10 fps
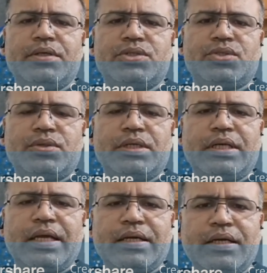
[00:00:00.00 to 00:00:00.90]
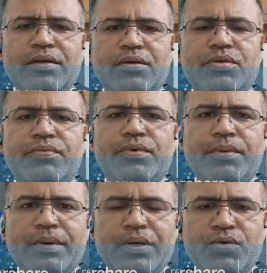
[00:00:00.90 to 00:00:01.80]
so that I can, if
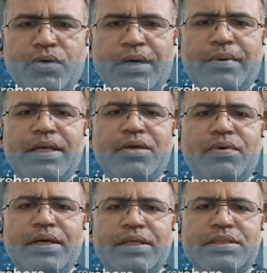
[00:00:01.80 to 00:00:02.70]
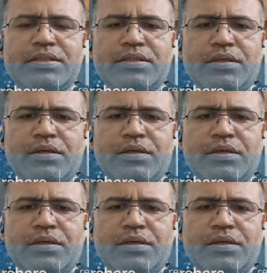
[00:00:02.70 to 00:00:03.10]
you have any queries